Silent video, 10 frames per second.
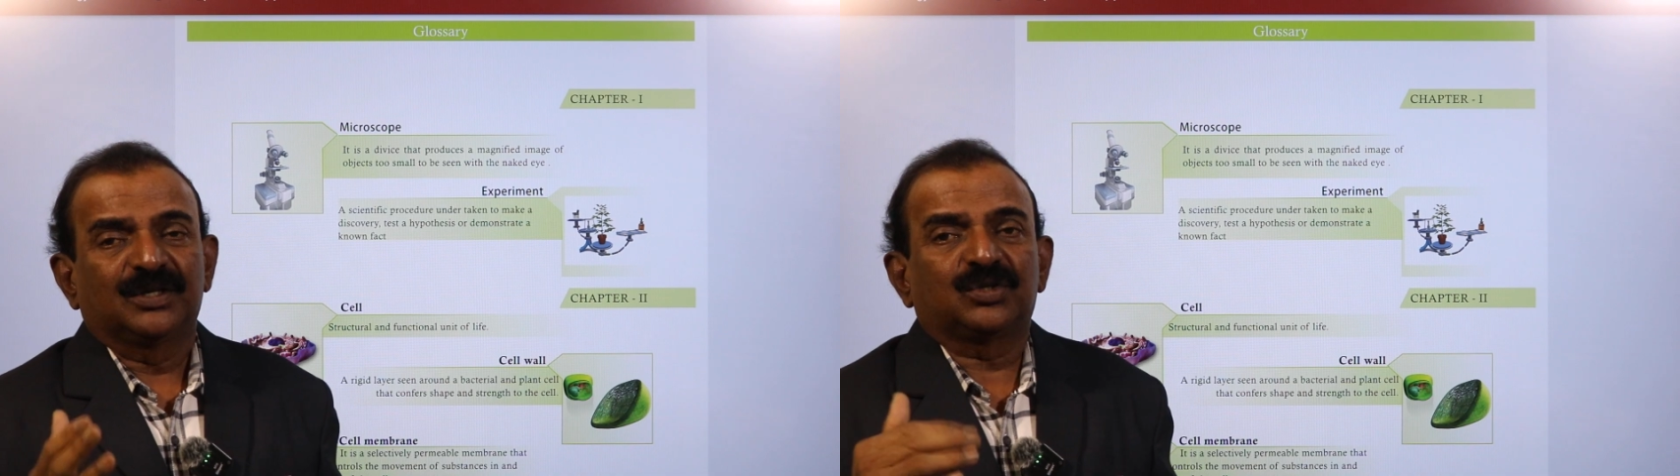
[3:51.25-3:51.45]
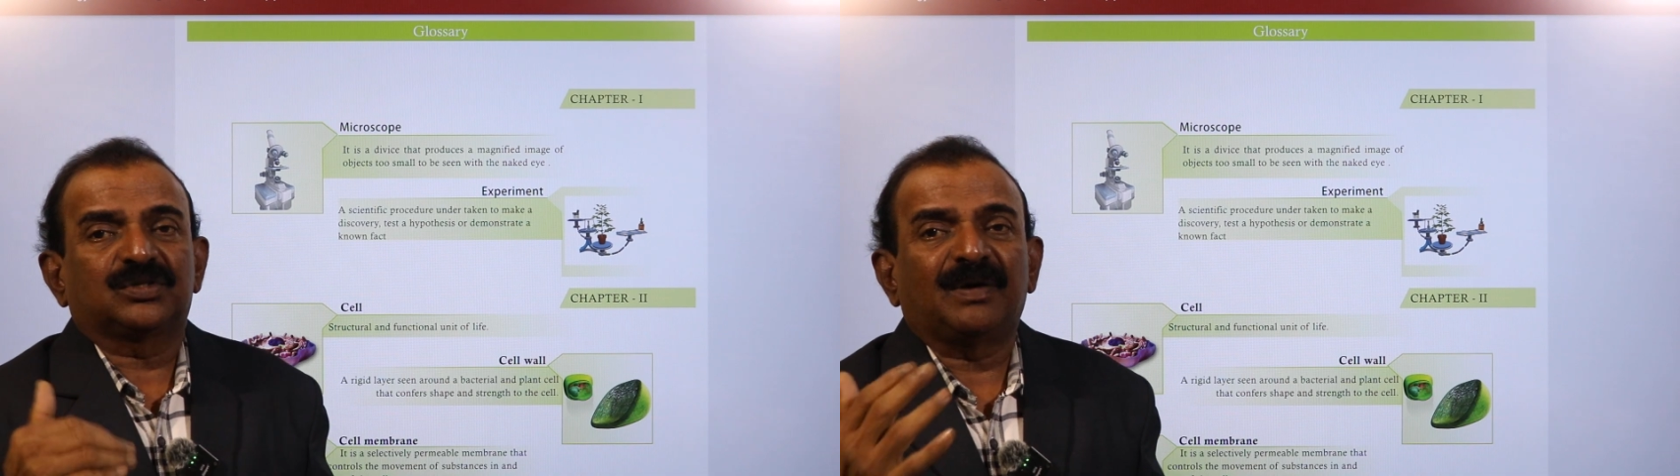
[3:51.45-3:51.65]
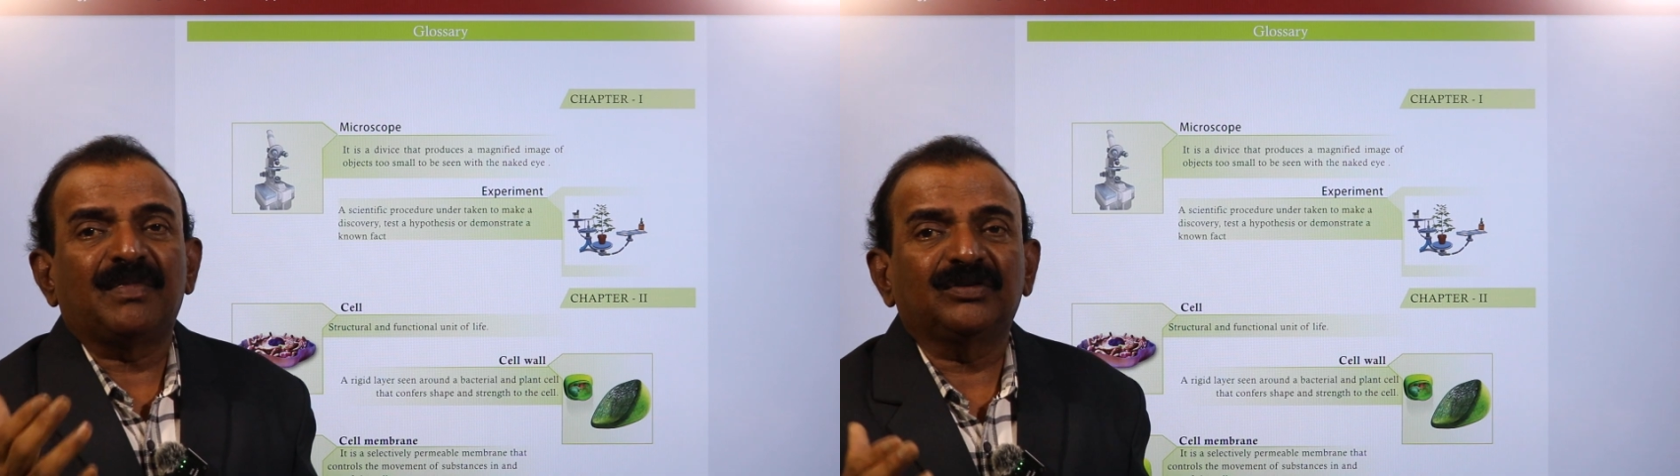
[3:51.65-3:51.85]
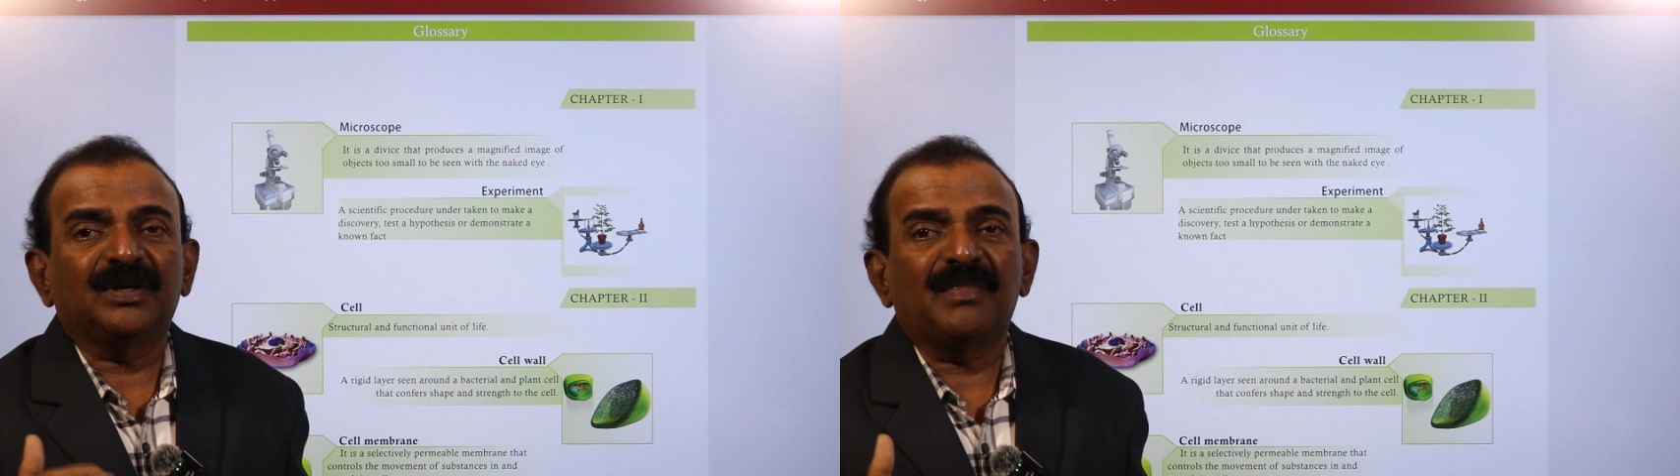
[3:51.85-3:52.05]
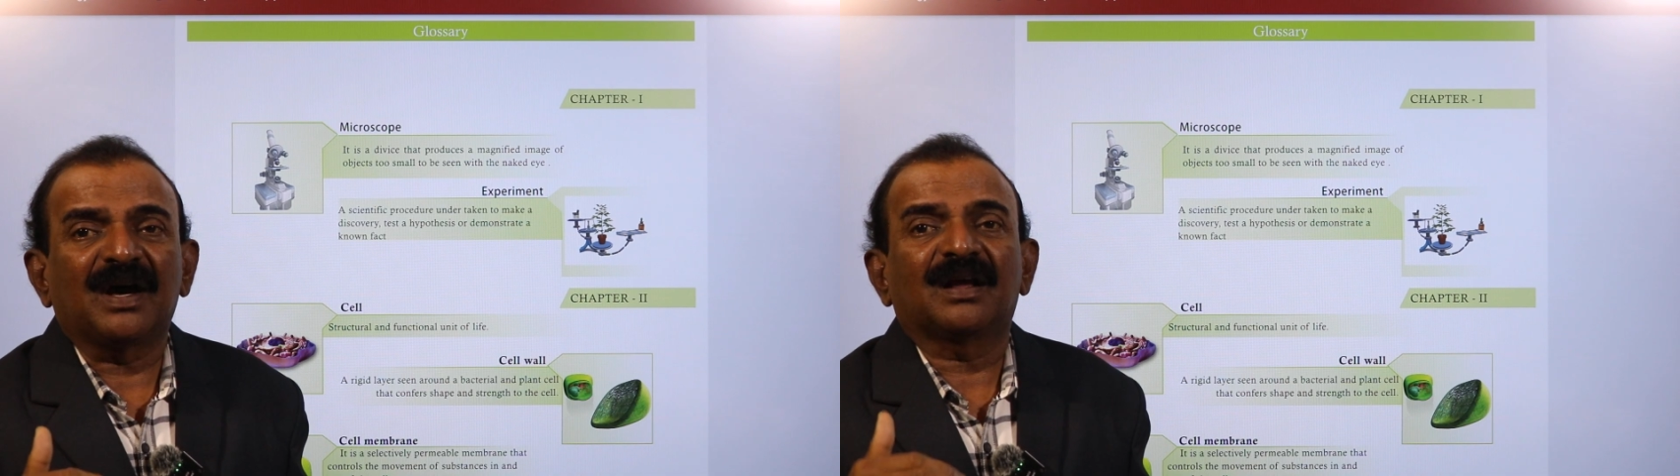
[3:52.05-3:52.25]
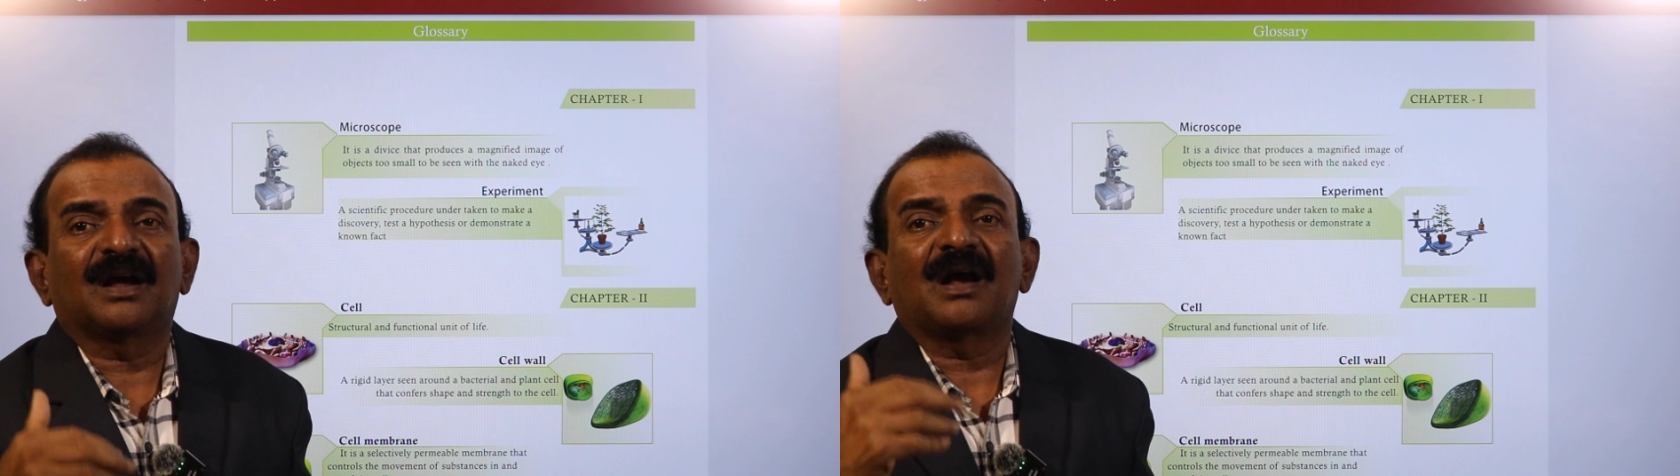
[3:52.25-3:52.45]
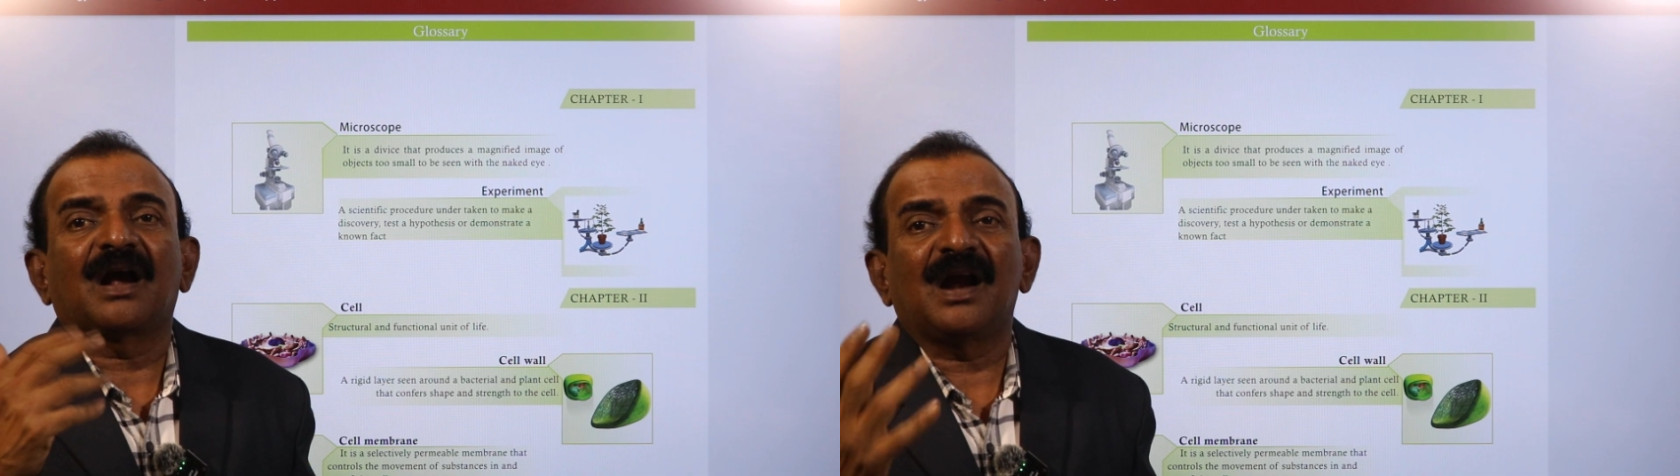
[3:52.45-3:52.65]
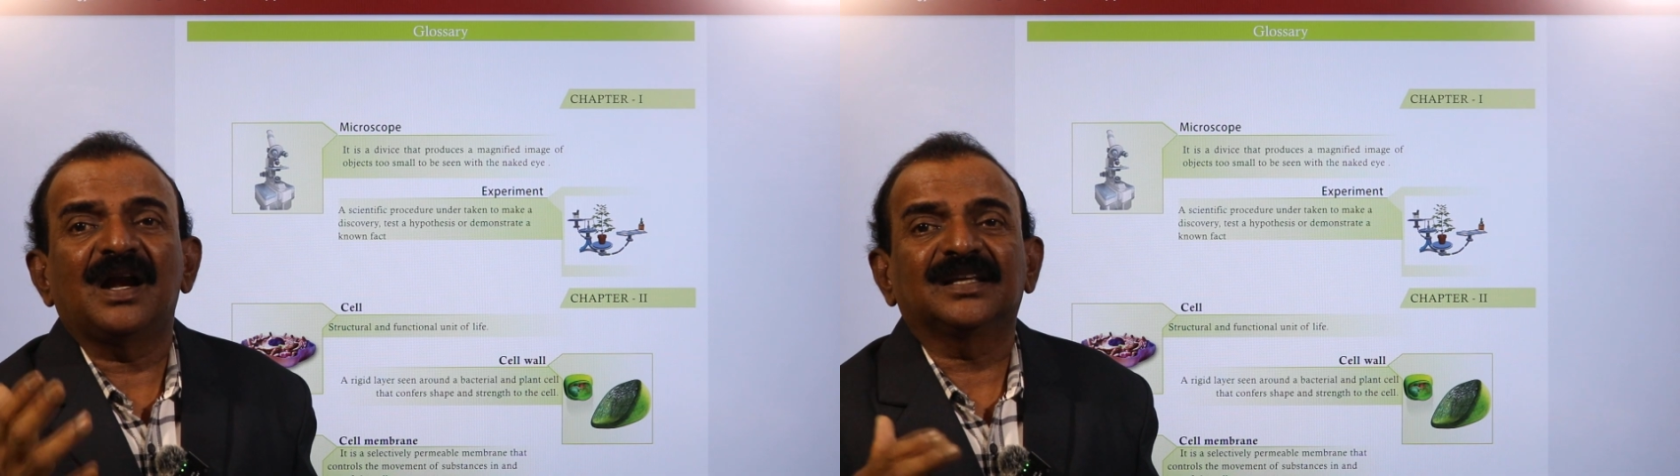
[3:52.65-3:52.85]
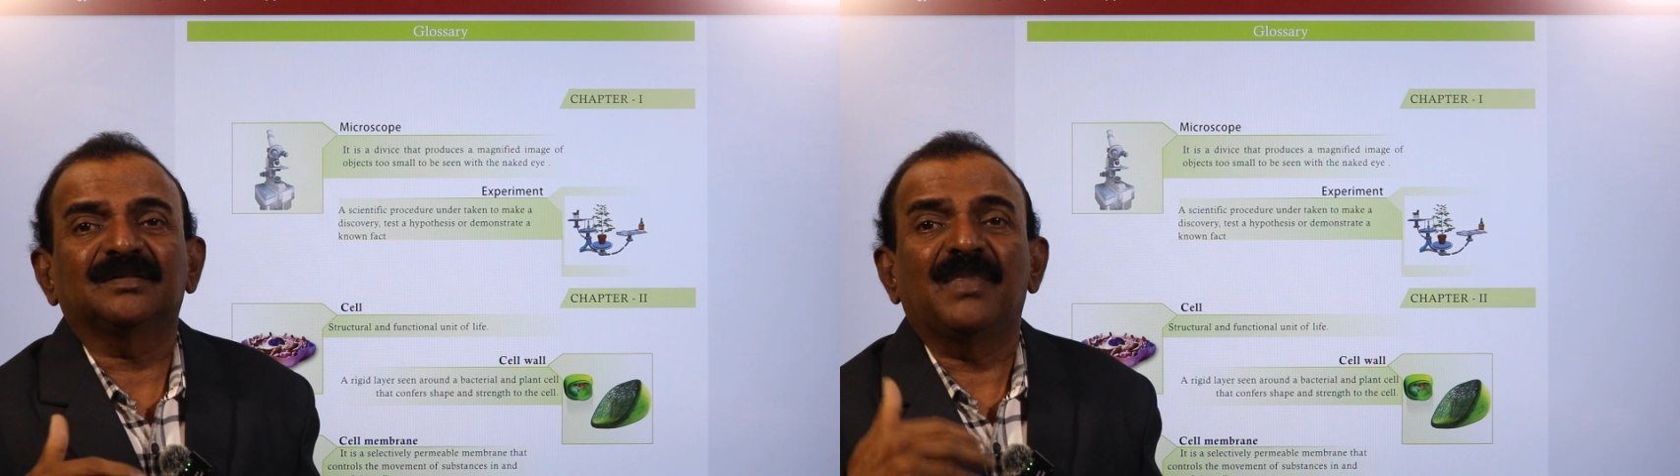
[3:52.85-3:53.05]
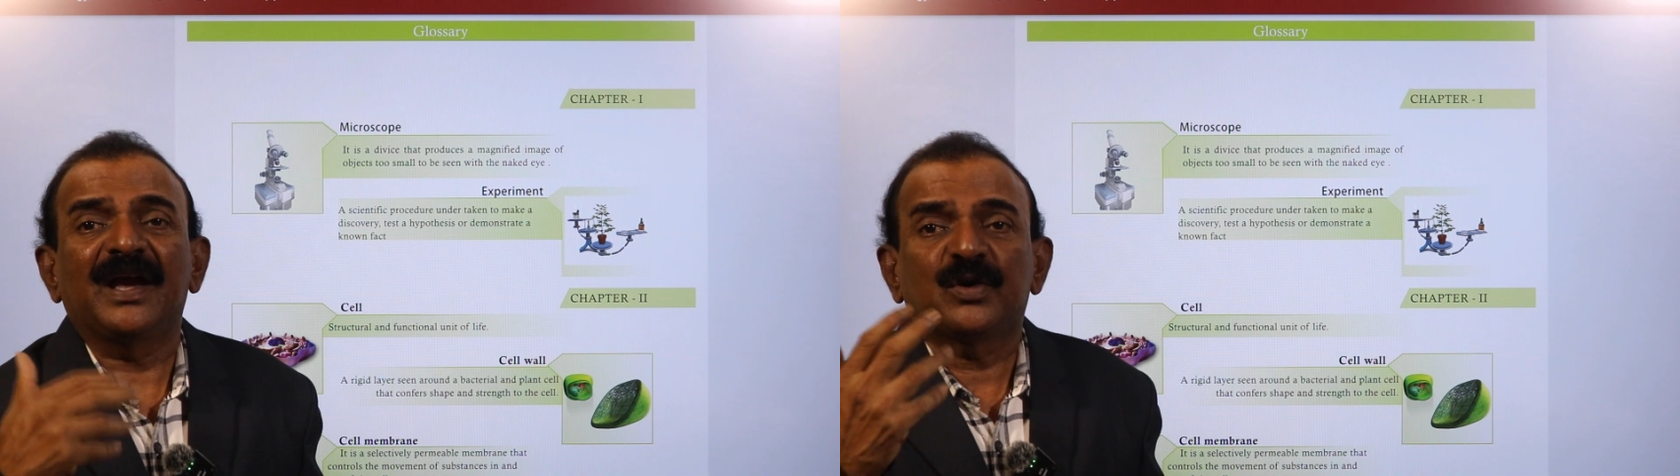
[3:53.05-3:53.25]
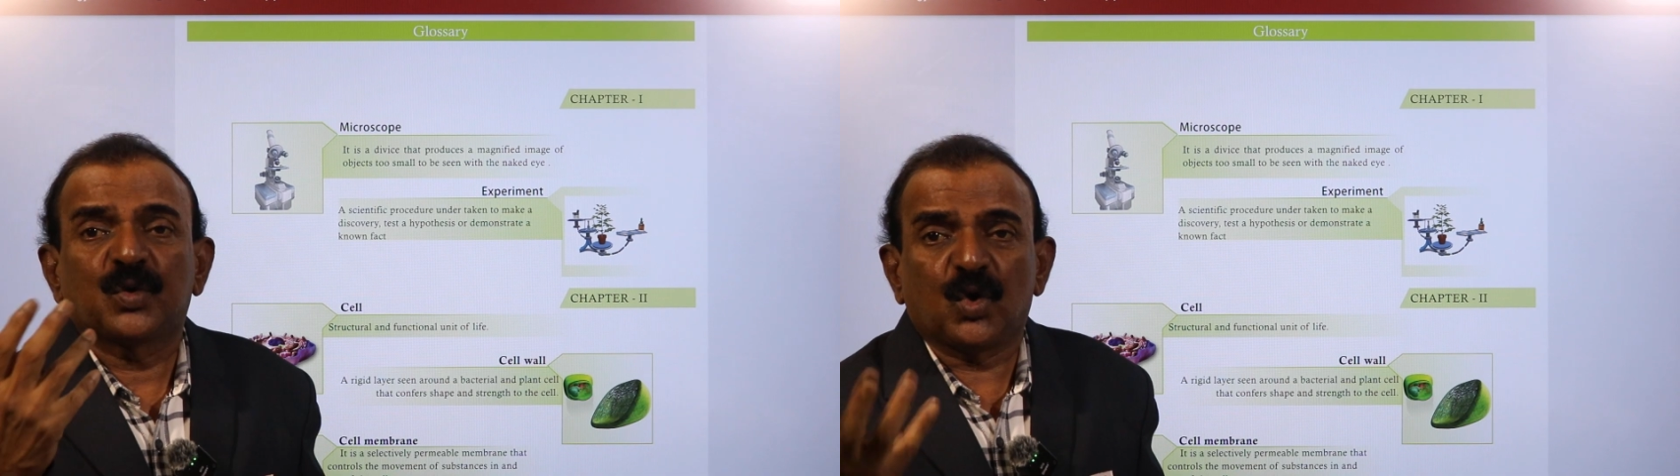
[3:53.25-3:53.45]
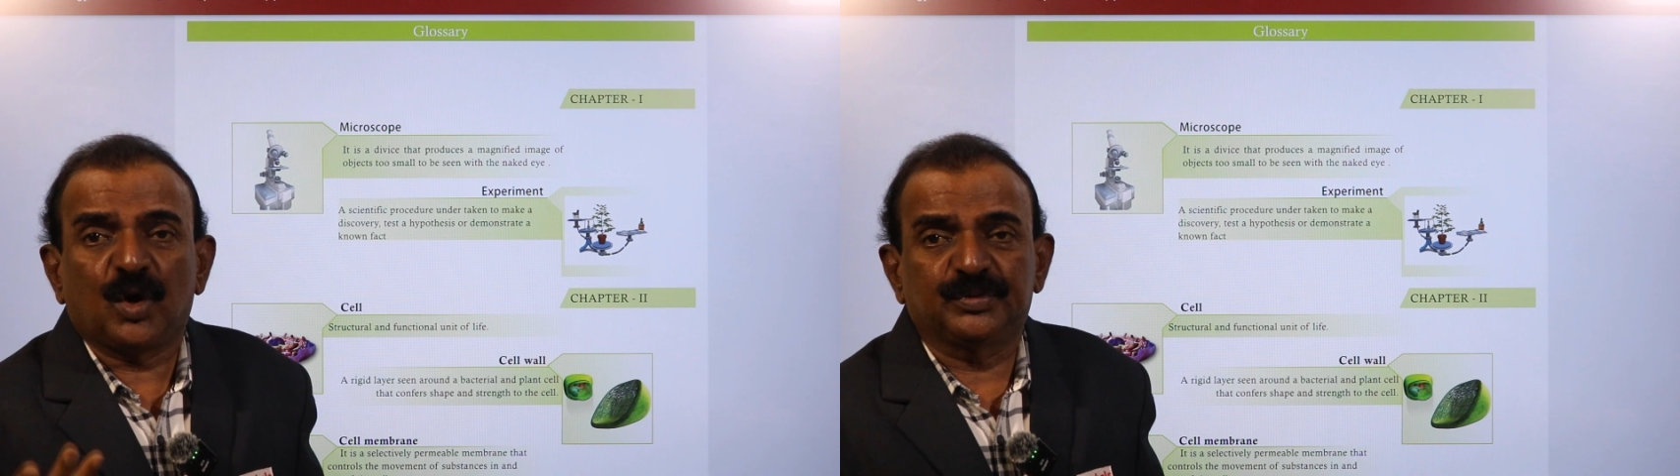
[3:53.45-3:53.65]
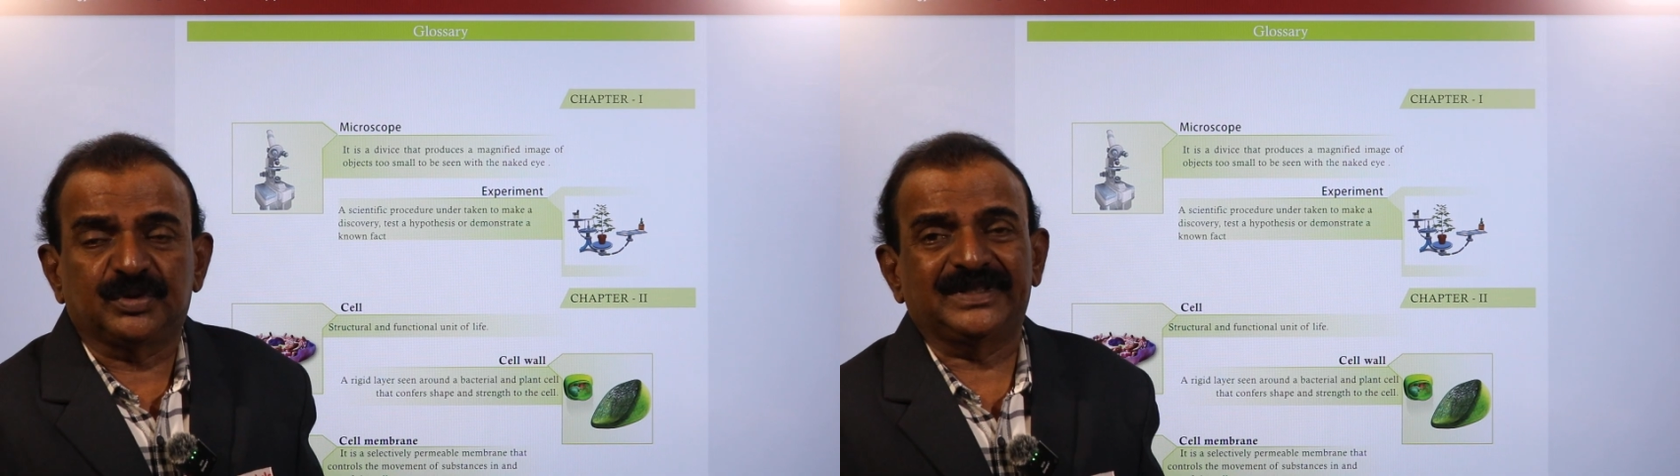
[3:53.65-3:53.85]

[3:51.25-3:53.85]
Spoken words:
So some of them are called as microbes.